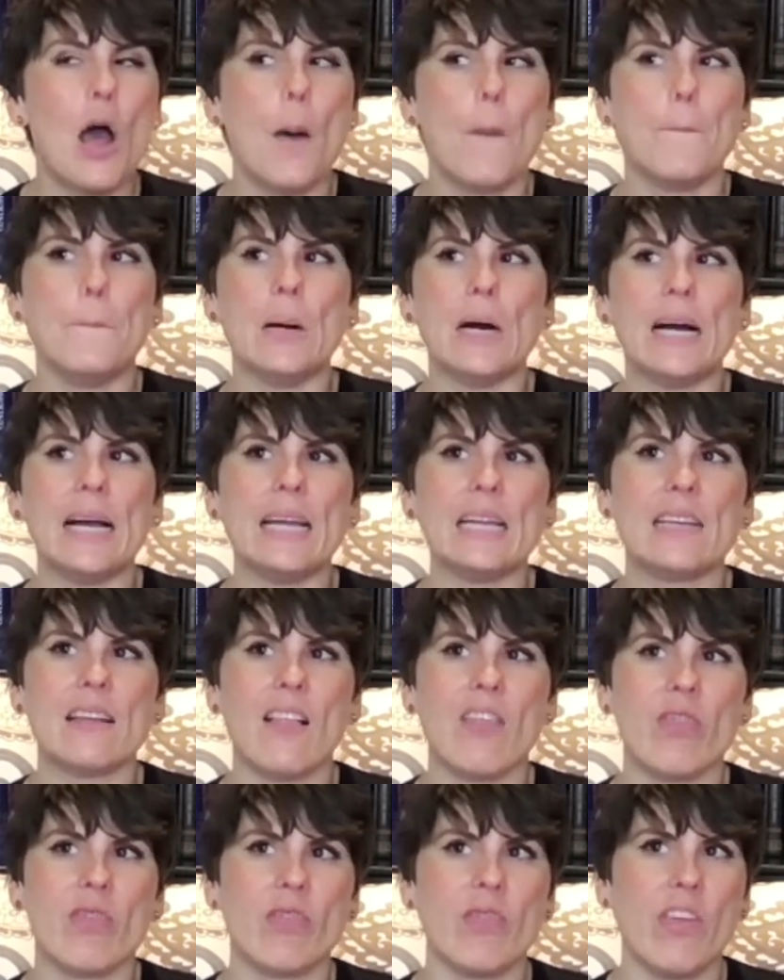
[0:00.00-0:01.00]
but
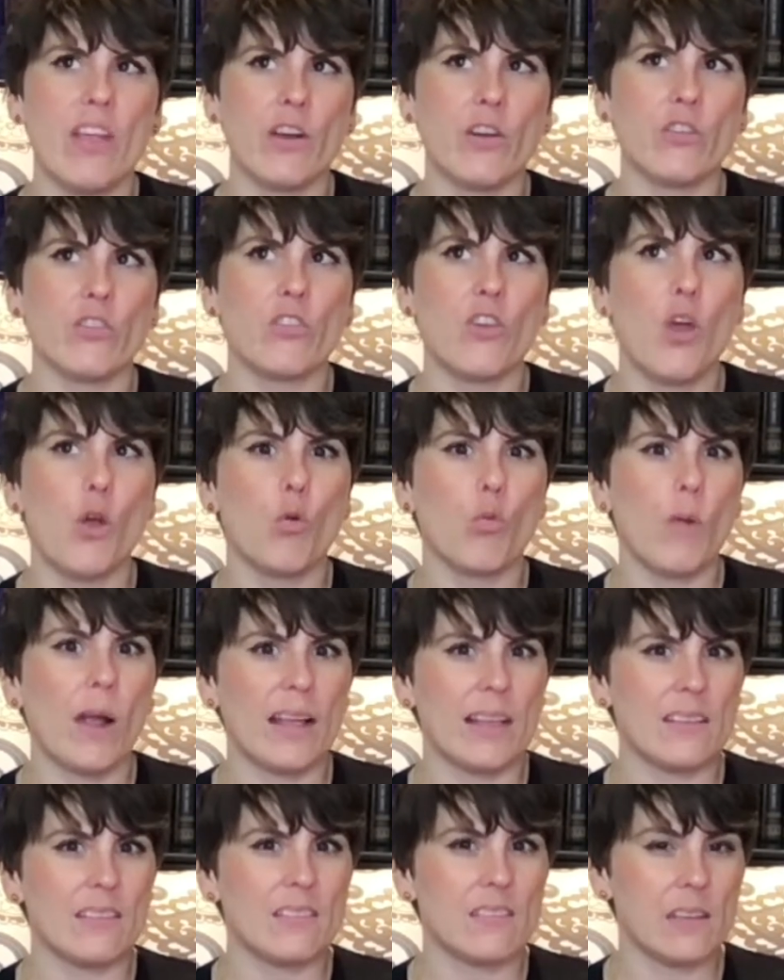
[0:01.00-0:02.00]
there's no
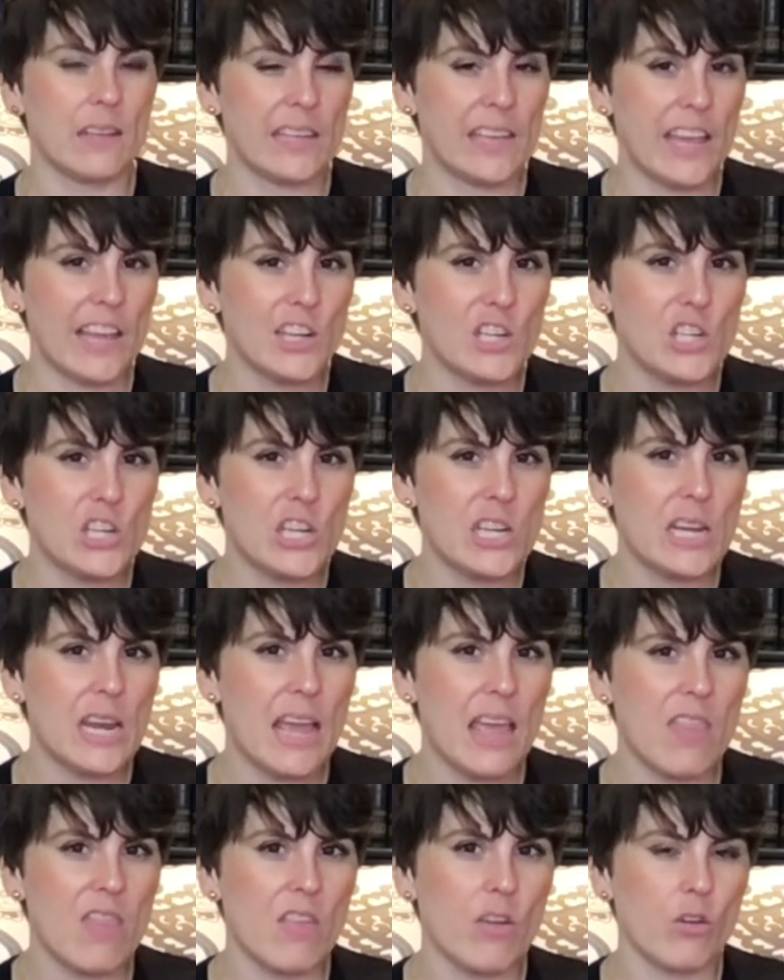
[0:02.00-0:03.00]
reconciliation
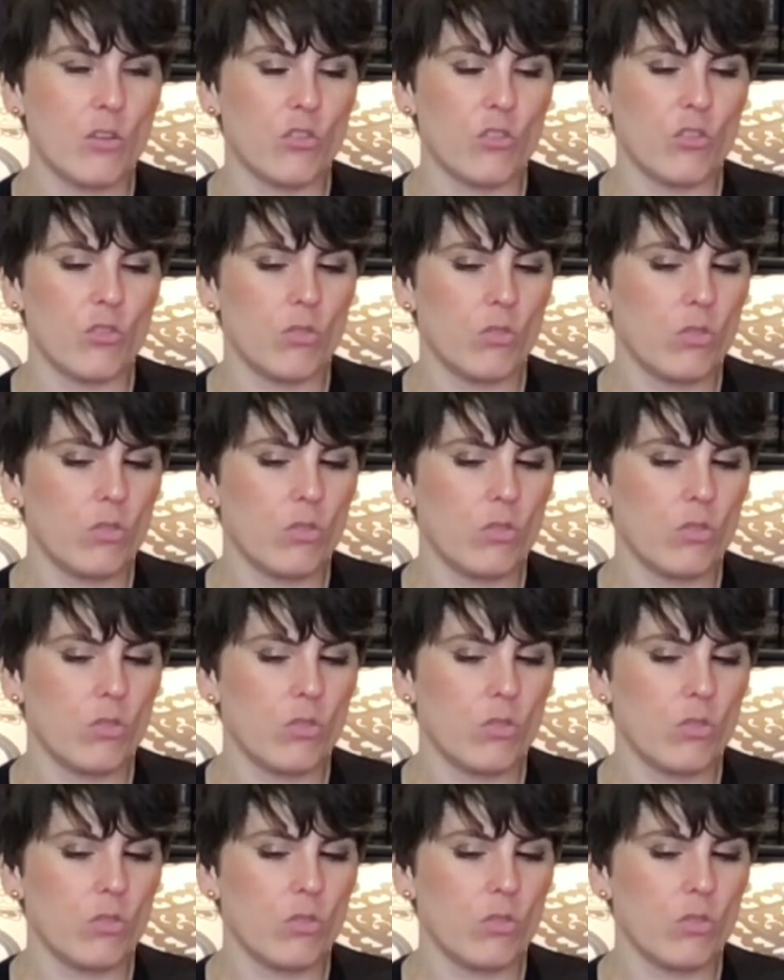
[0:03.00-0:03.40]
and there's